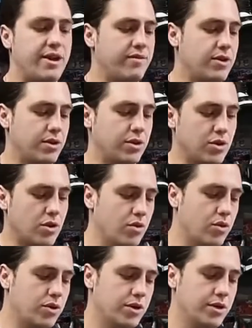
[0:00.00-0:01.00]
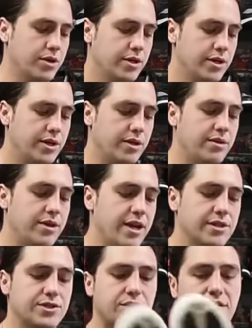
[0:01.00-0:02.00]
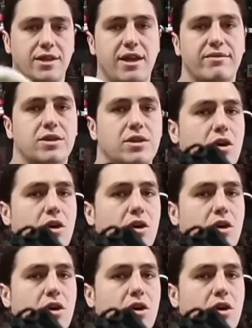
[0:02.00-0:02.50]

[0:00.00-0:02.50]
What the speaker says: we have another GOAT order. Here are the Air Jordan 11